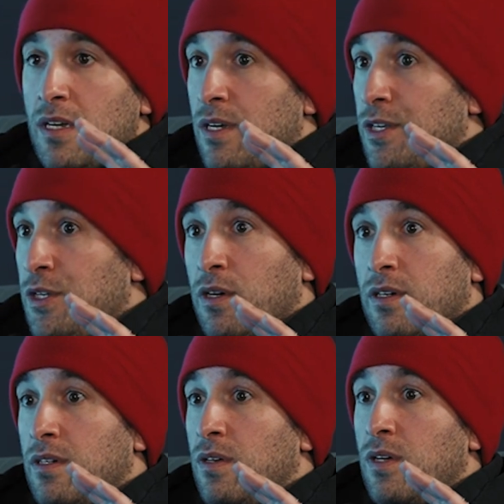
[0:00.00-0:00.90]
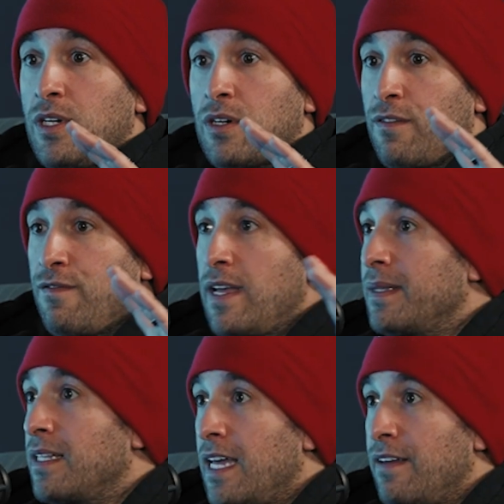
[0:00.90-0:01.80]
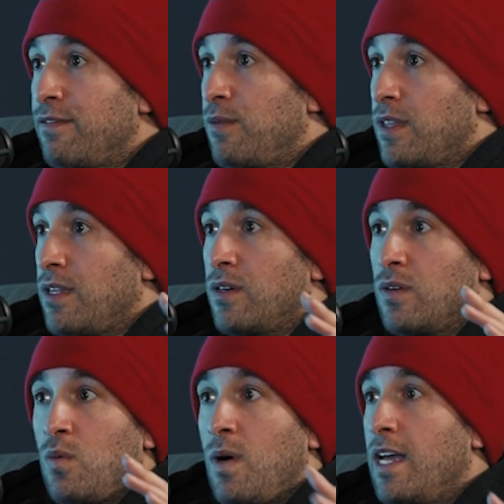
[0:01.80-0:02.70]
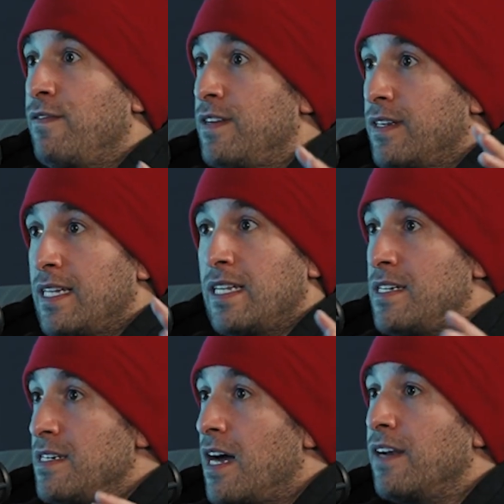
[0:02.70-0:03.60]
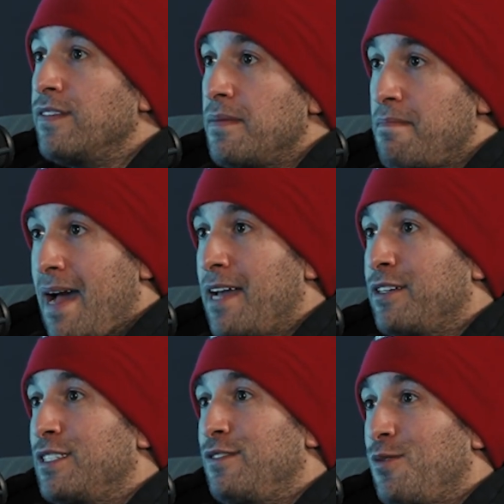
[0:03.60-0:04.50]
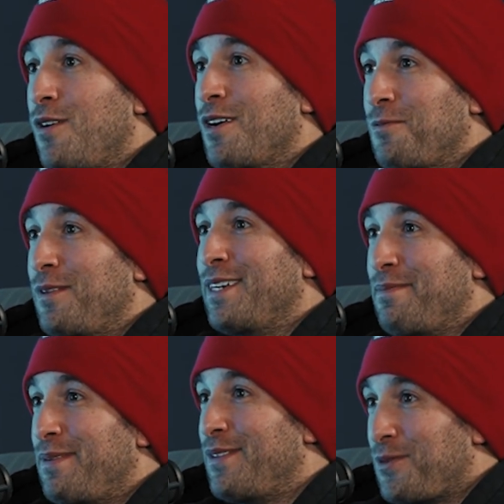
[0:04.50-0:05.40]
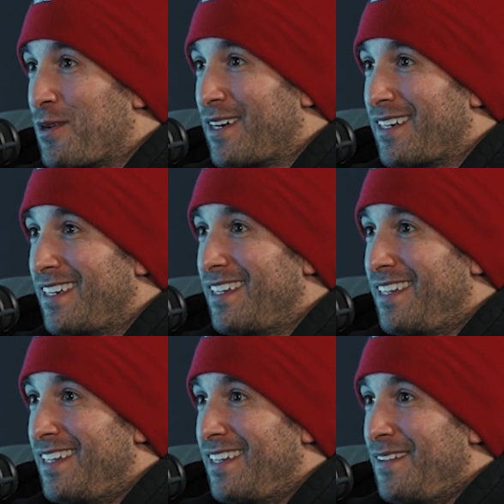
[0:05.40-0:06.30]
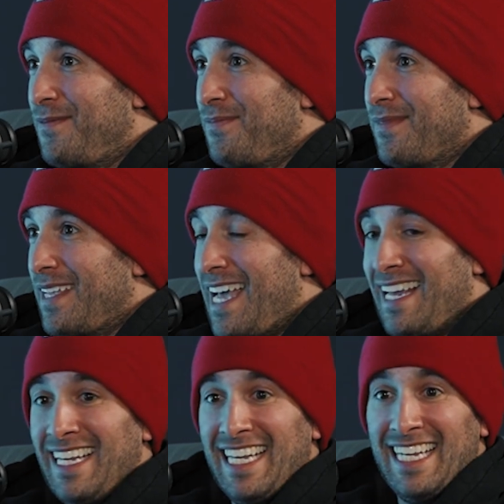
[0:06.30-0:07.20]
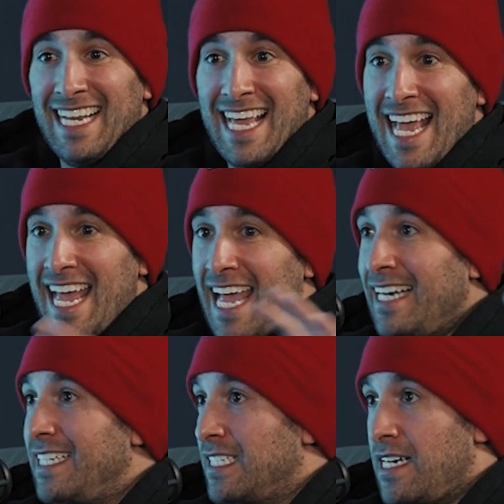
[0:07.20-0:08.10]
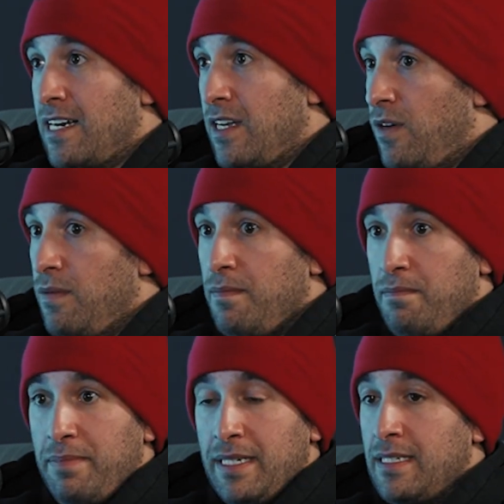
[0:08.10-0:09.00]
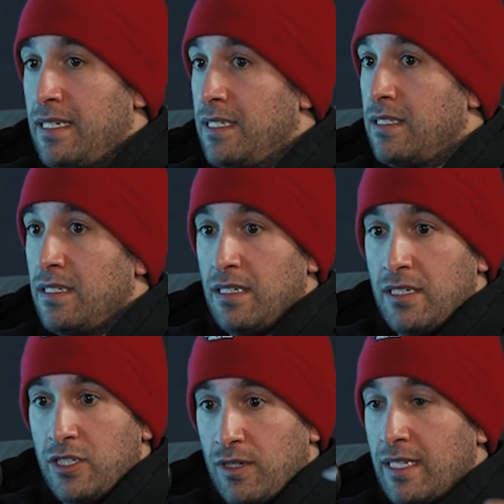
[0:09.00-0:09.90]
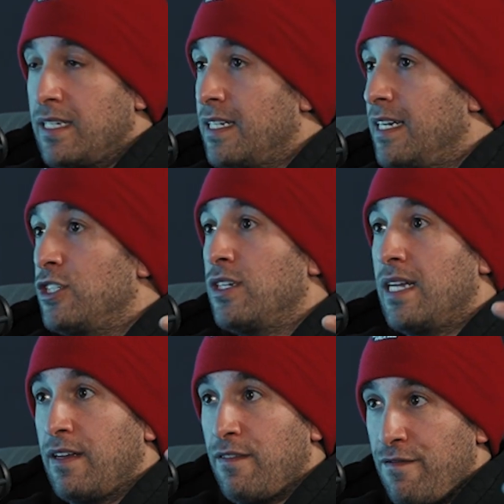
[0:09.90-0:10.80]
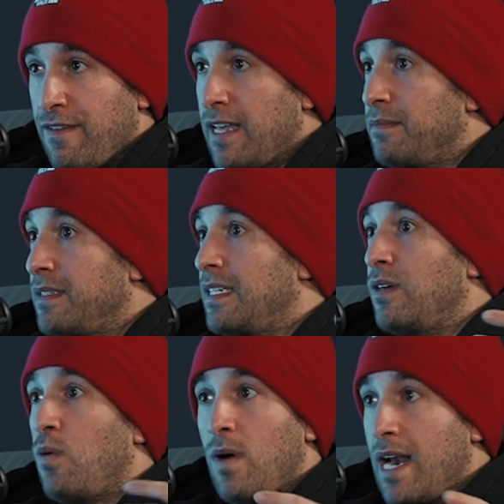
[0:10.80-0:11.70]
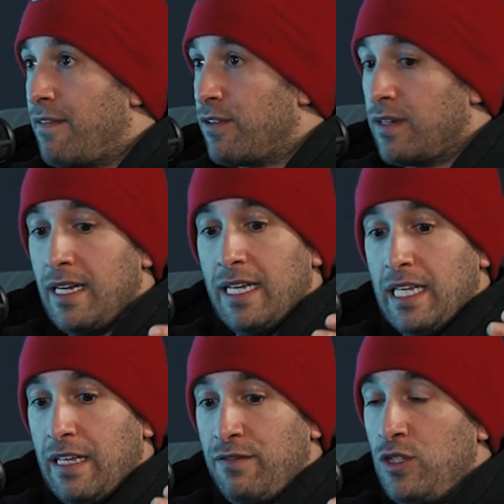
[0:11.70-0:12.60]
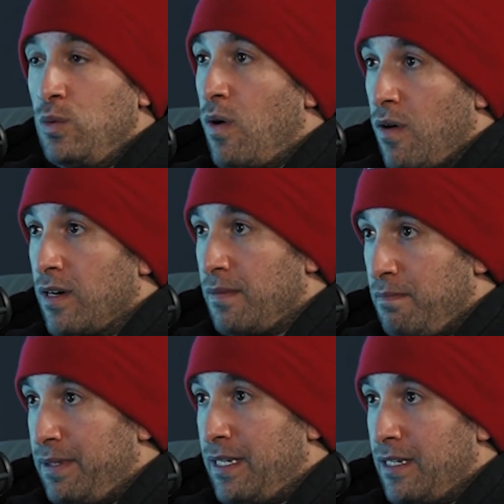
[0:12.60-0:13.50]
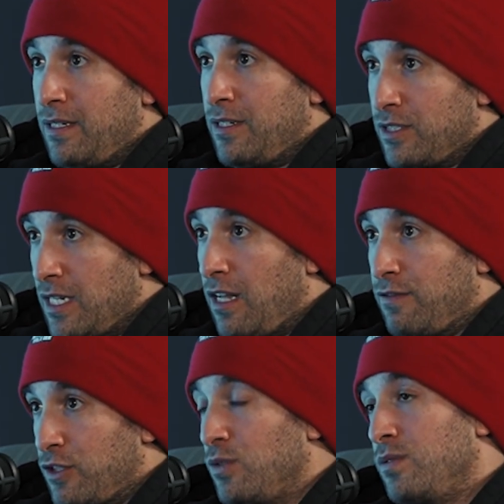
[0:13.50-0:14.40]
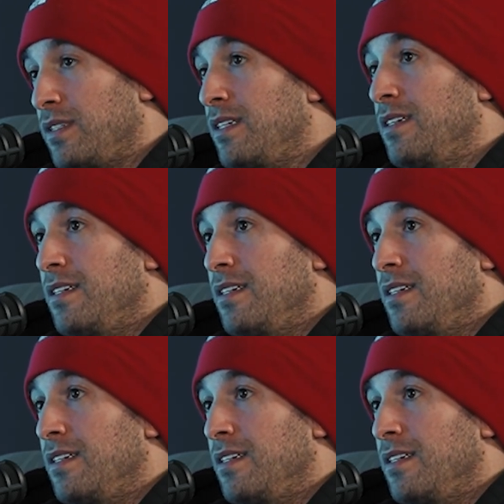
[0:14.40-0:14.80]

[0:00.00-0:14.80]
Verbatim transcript: your family life with your wife and your kid. None of it matters if you aren't willing to put in the work. Yeah. And in any scenario, business, strength and conditioning, family, whatever, if you aren't being yourself truly,